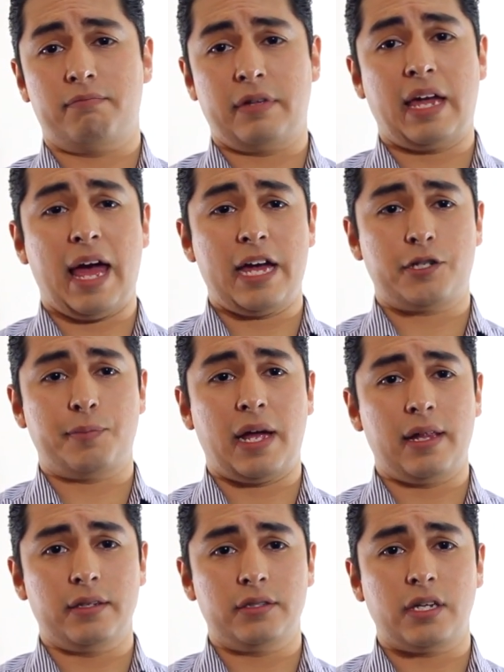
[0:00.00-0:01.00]
cash
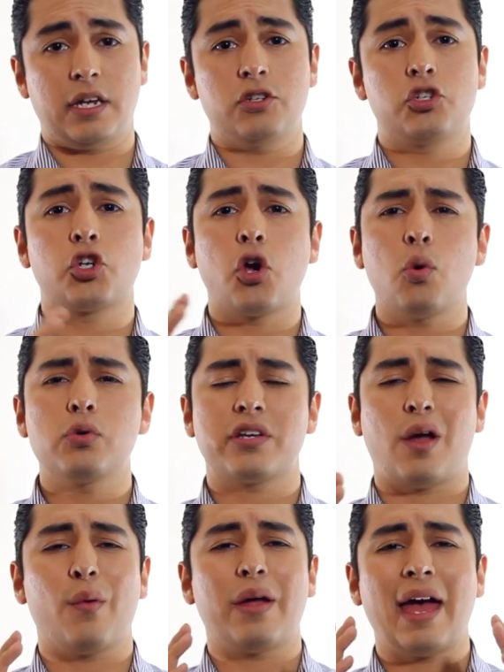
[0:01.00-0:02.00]
balance and shows
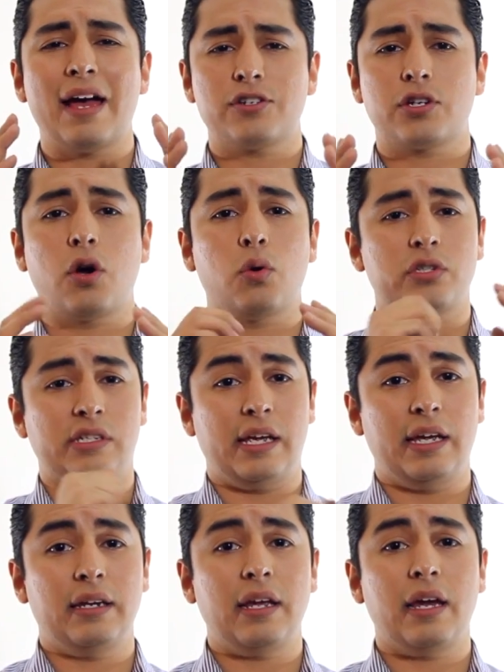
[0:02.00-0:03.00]
how cash goes
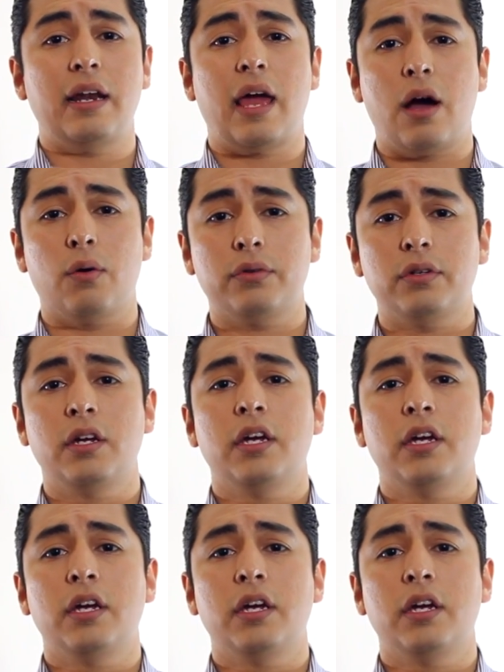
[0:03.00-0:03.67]
in and out